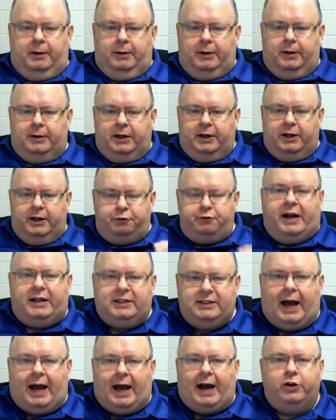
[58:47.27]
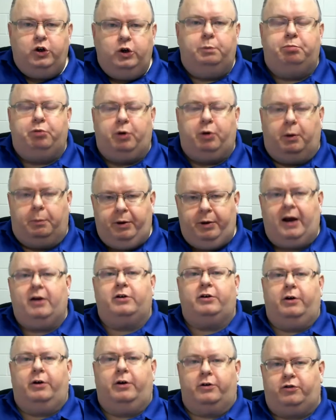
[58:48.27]
it affects how you
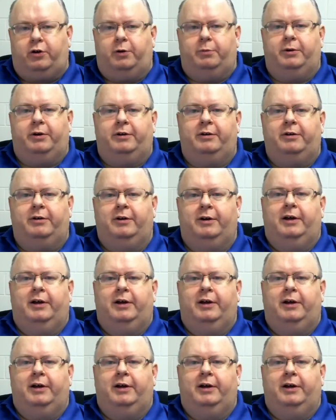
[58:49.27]
prepare your sermon